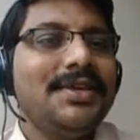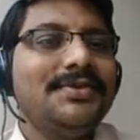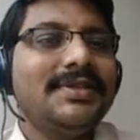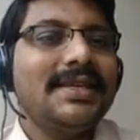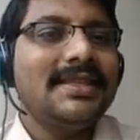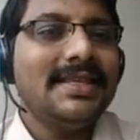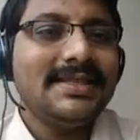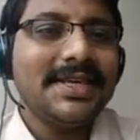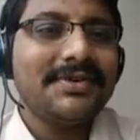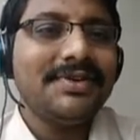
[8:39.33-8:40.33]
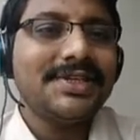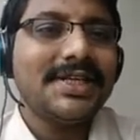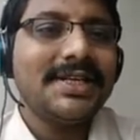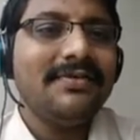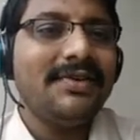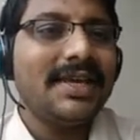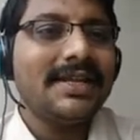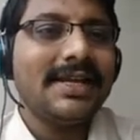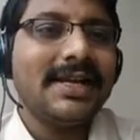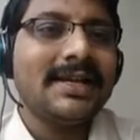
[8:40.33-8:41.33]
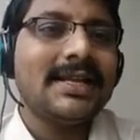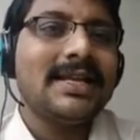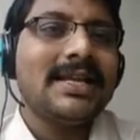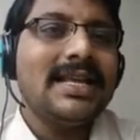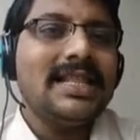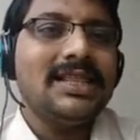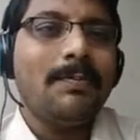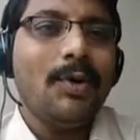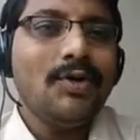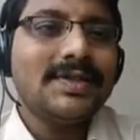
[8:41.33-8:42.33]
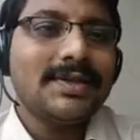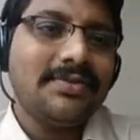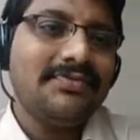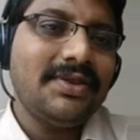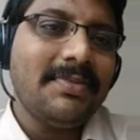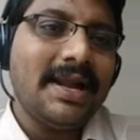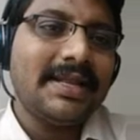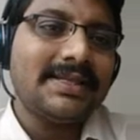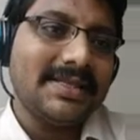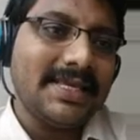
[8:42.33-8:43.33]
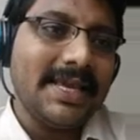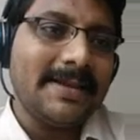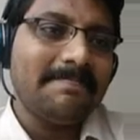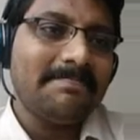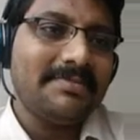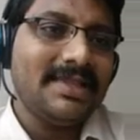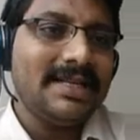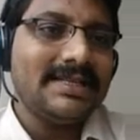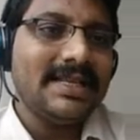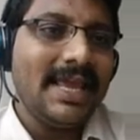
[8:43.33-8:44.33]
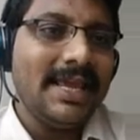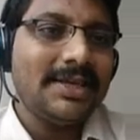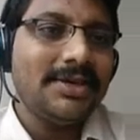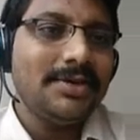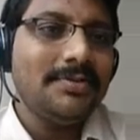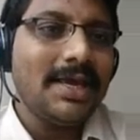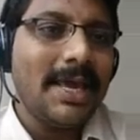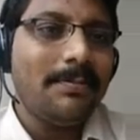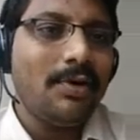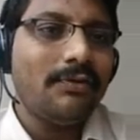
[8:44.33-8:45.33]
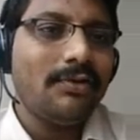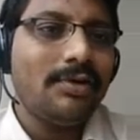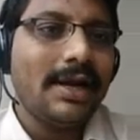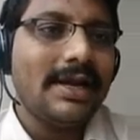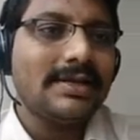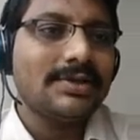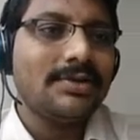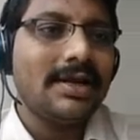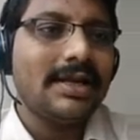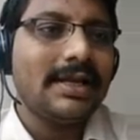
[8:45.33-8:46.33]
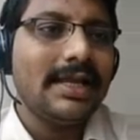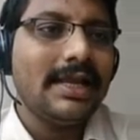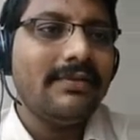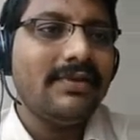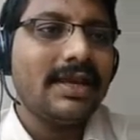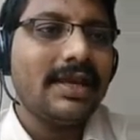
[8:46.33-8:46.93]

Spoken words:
Using this equation we can get the powers of the matrix A, that is A cube, A power 4 and so on. Clearly we